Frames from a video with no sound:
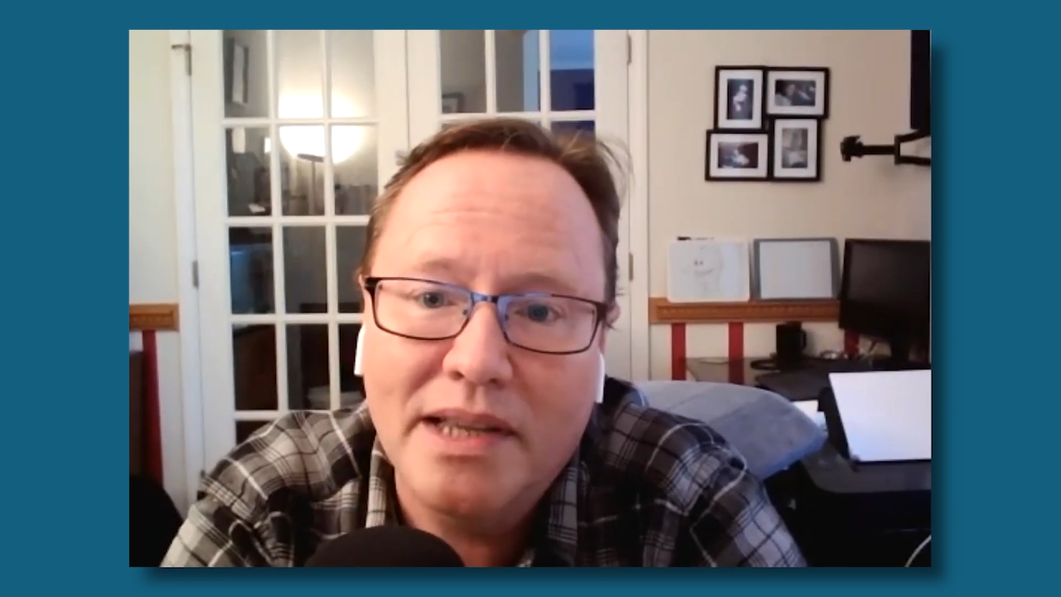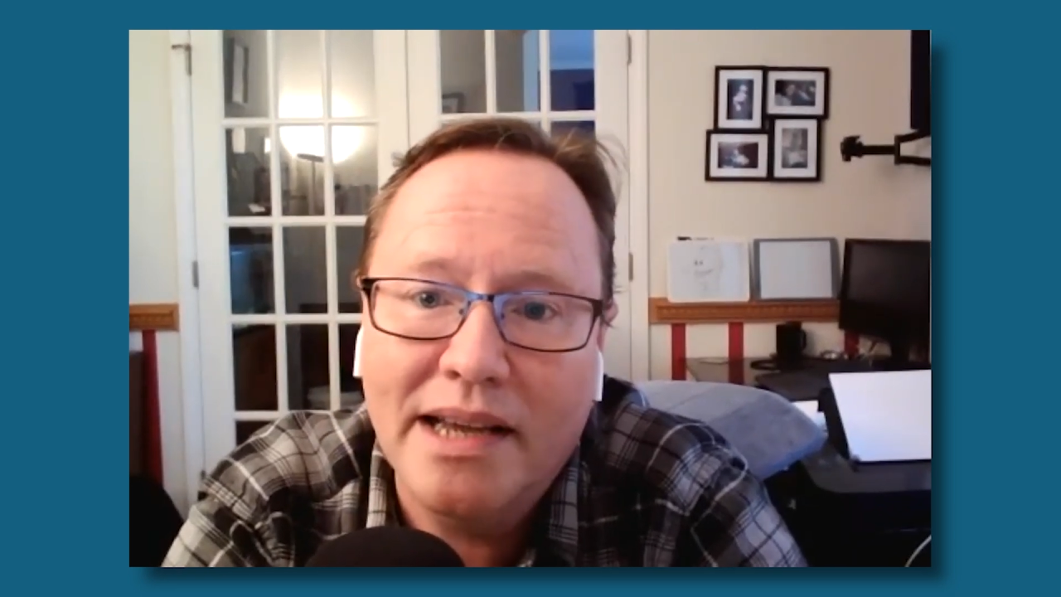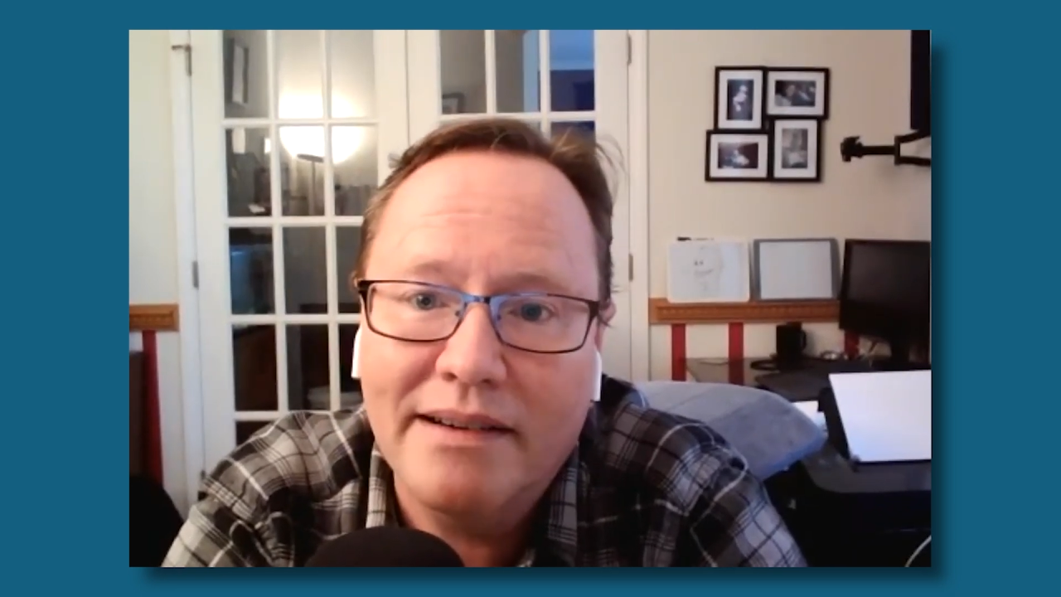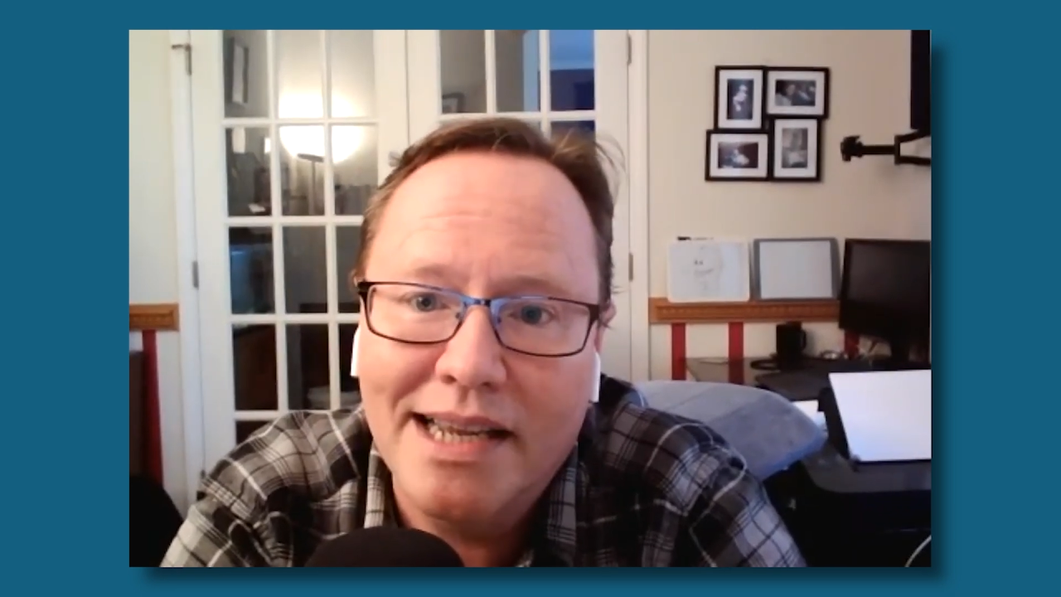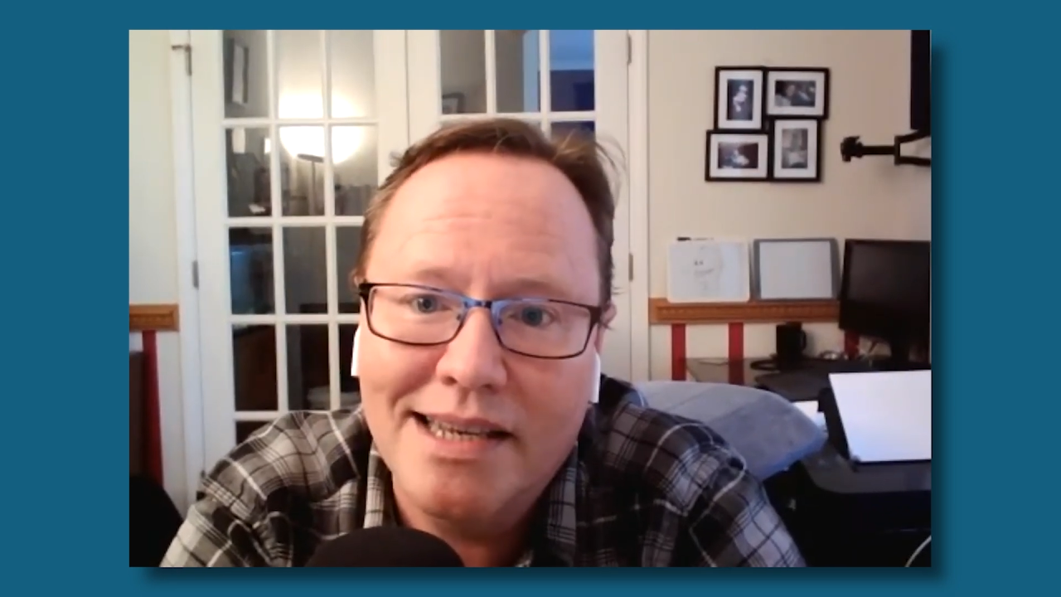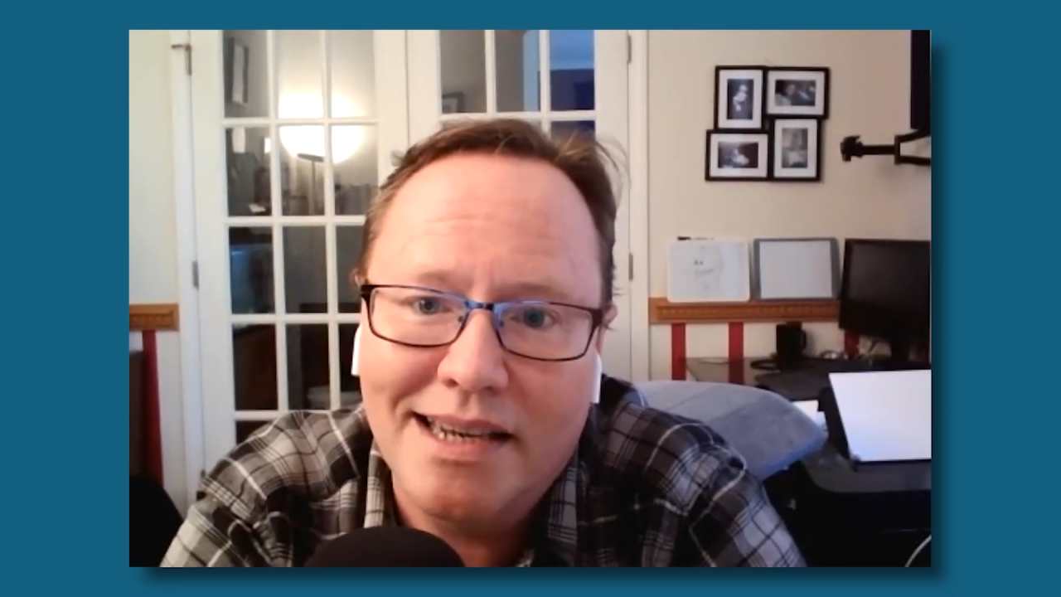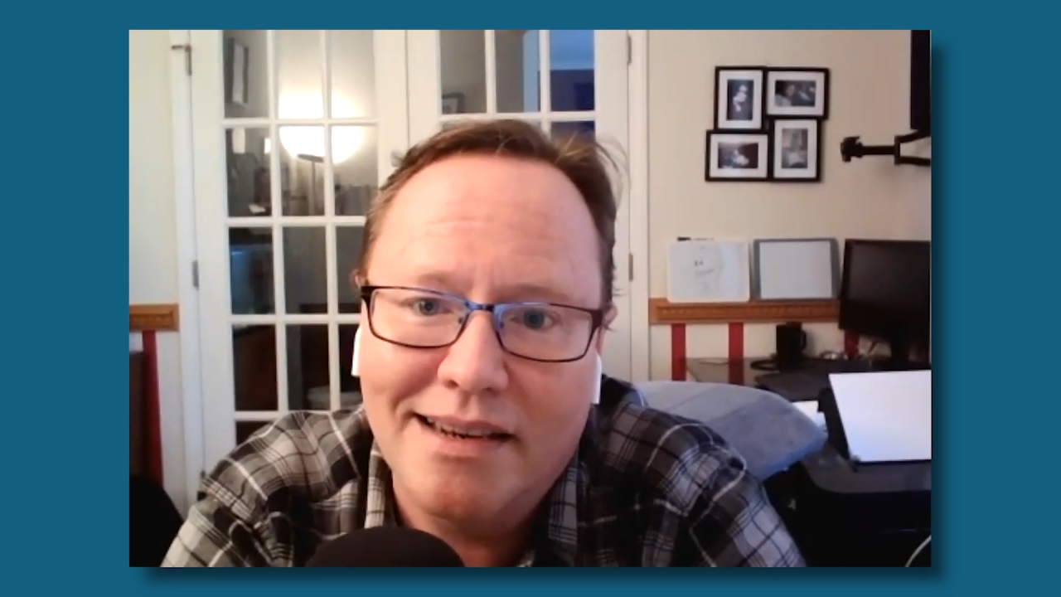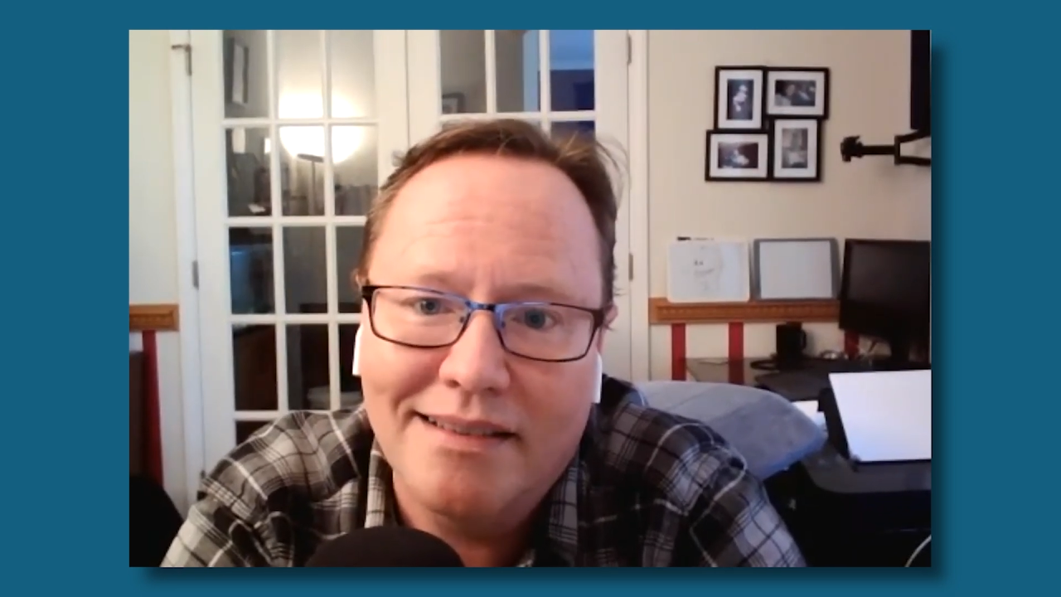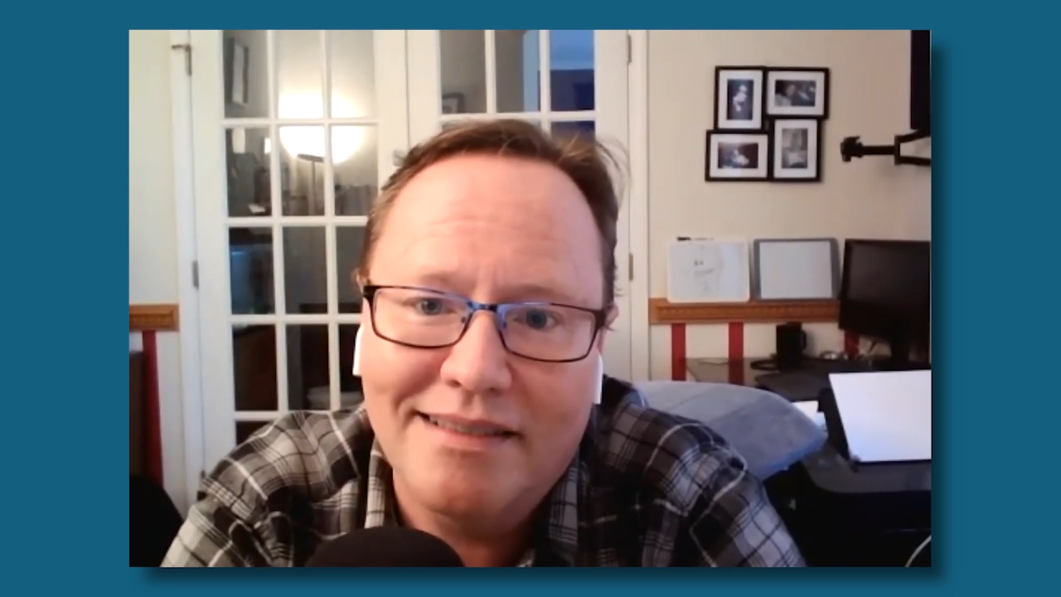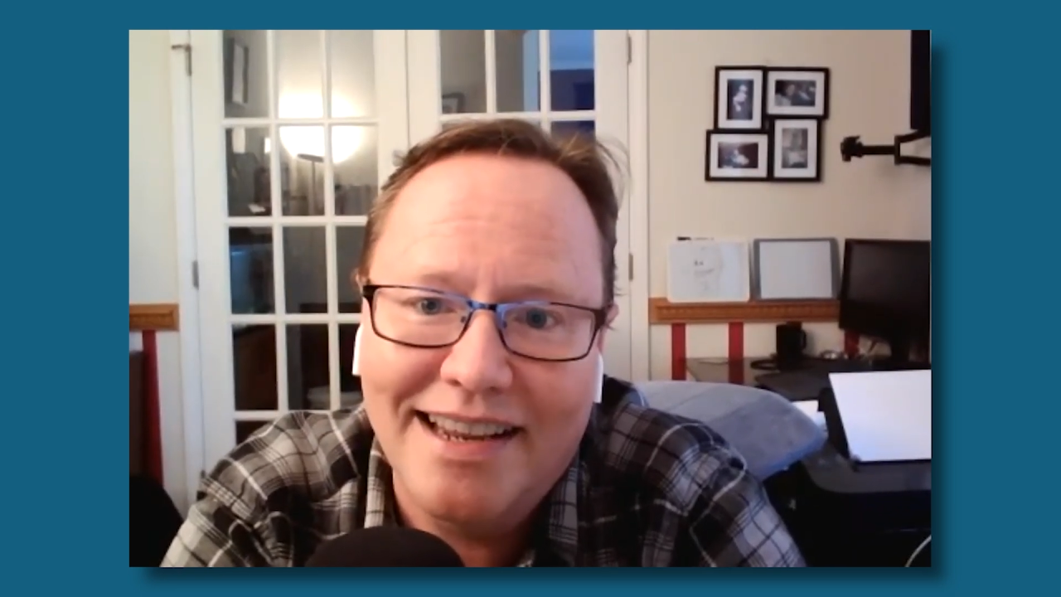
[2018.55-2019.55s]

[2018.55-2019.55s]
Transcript: there it is in